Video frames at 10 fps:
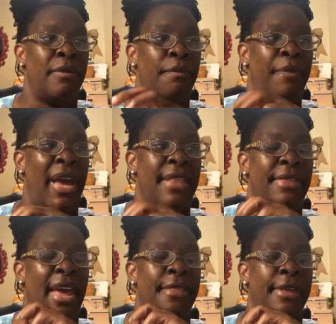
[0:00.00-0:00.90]
Um,
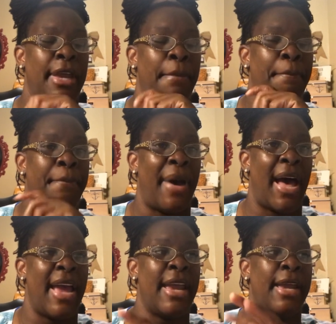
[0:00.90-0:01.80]
ben, and
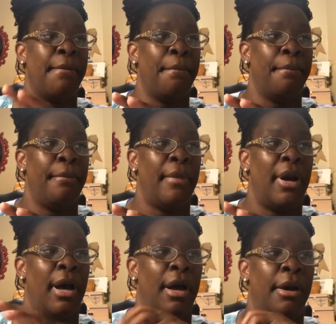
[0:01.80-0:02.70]
the
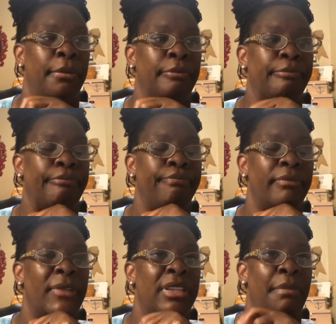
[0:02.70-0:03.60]
bi,
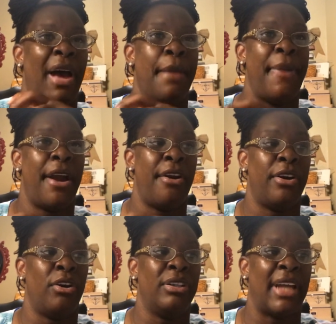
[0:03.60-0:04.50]
um,
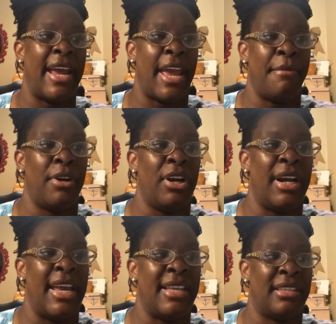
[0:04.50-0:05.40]
the biparietal
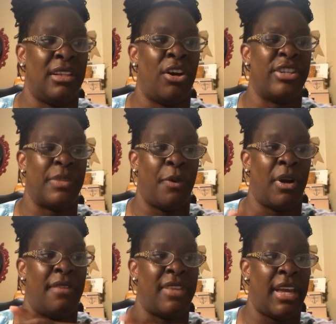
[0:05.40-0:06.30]
diameter
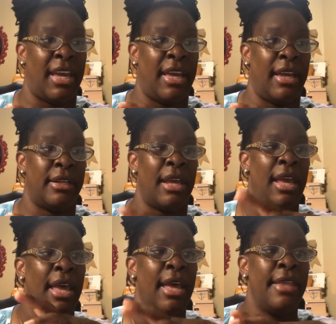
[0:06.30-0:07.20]
is the largest part of the
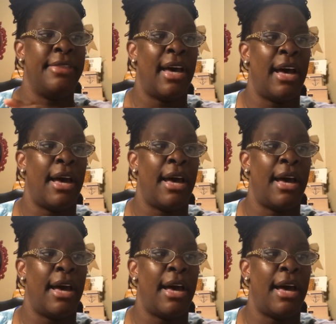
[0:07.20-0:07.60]
head.